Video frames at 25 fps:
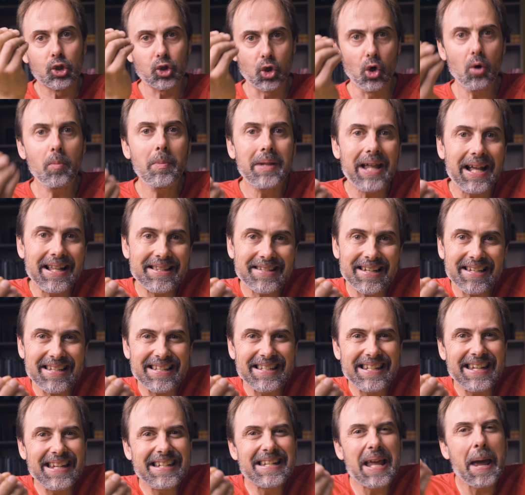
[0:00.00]
zoom
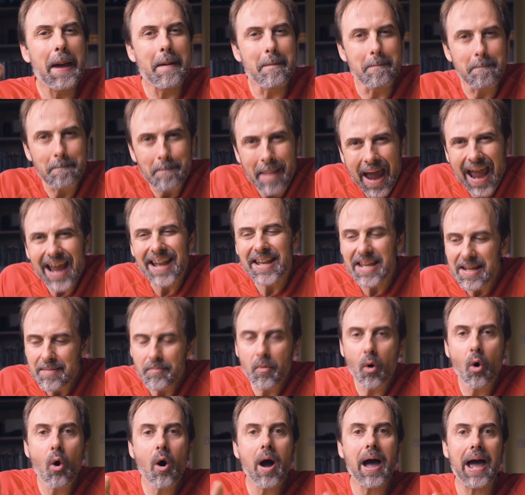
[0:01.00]
lenses need many
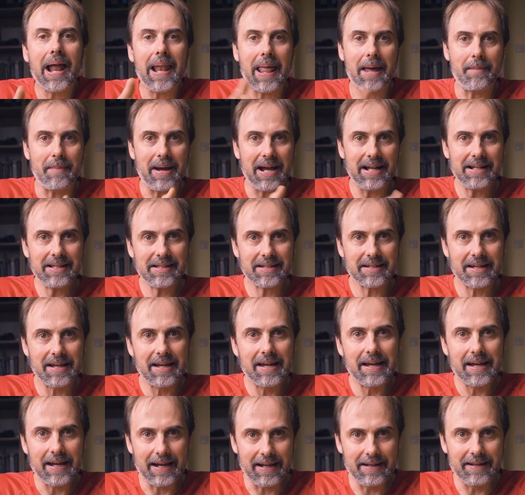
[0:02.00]
more elements
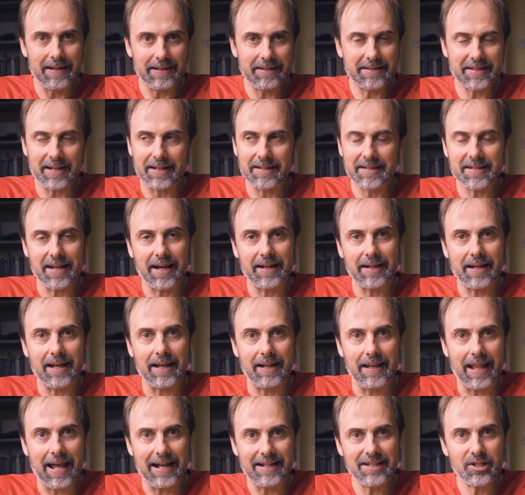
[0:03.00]
inside
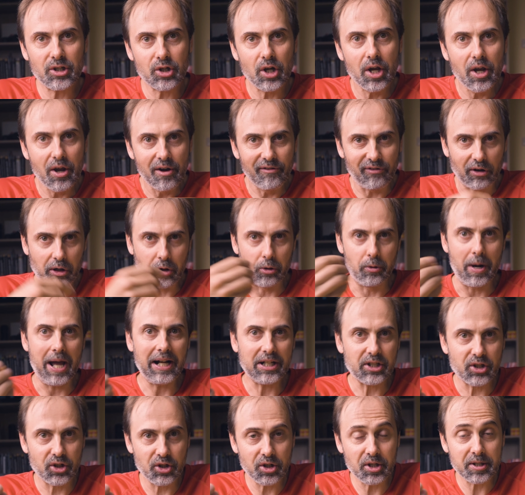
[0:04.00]
a lens for
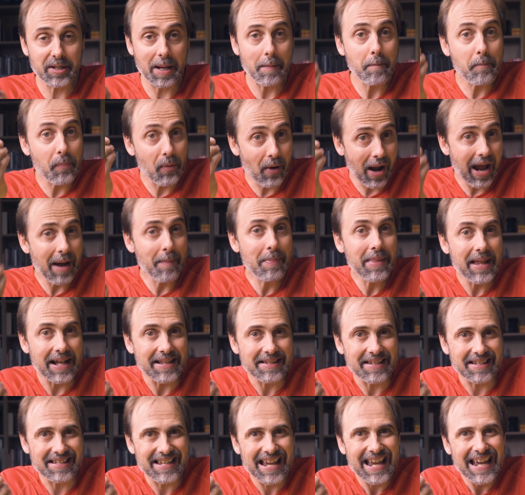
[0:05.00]
corrections than prime
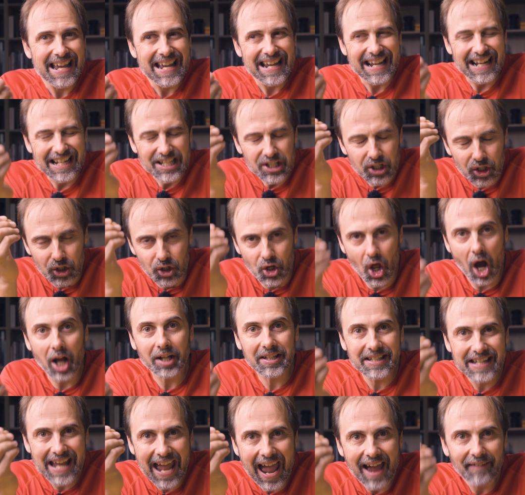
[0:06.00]
lenses. It's
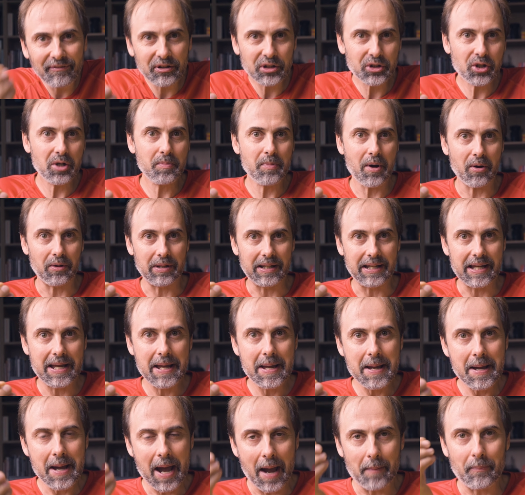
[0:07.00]
not the f-stop only.
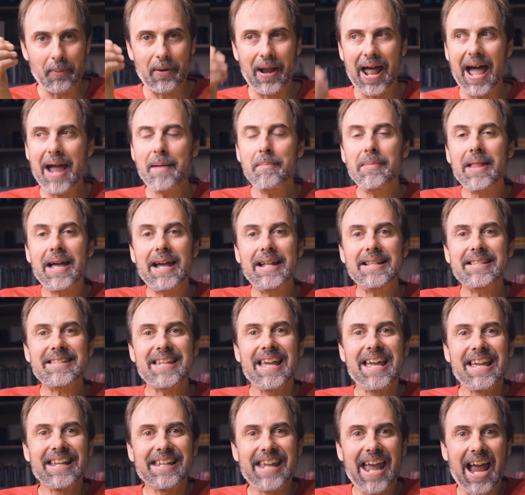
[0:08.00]
A prime
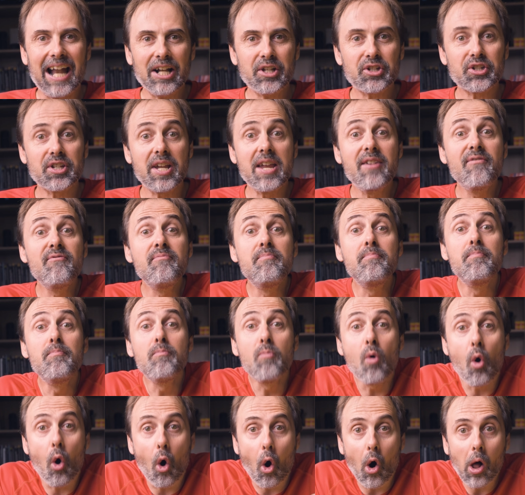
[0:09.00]
lens catches
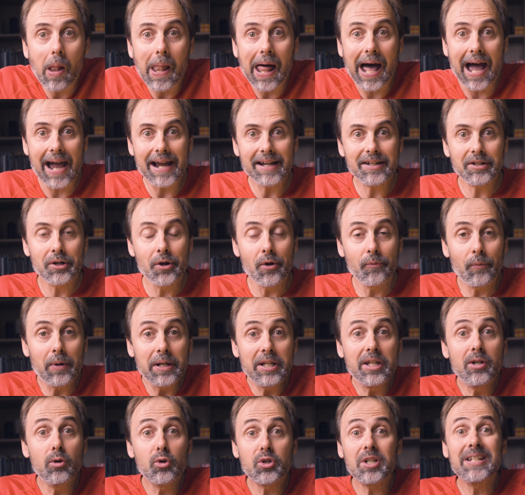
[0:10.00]
even more light
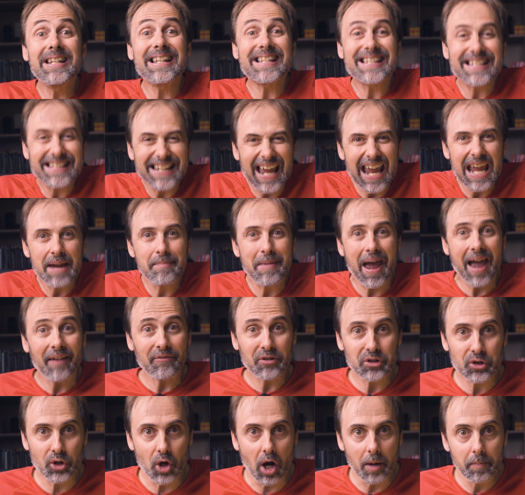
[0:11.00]
when using the same
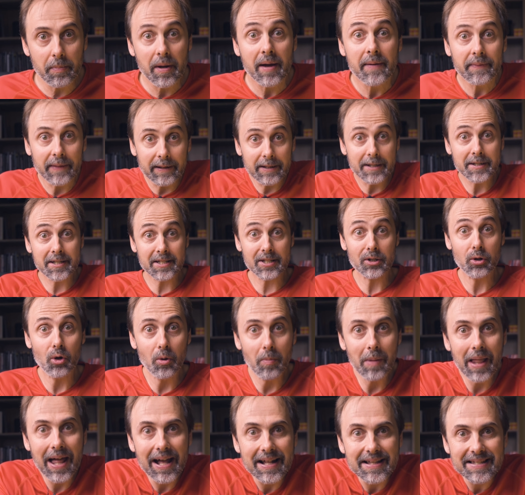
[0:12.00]
f-stop than a
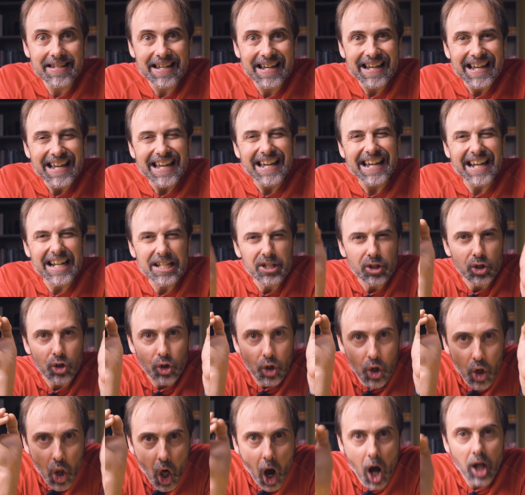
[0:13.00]
zoom lens.
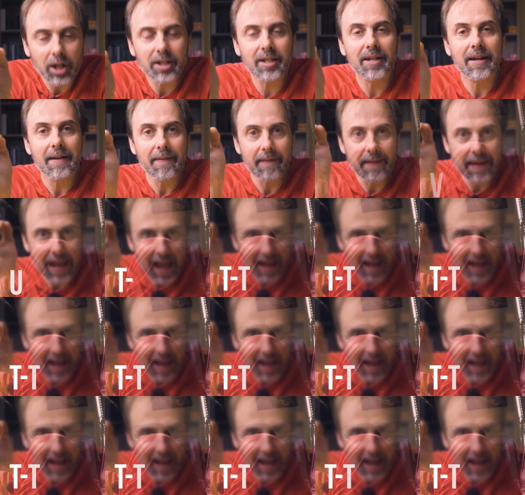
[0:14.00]
It's not the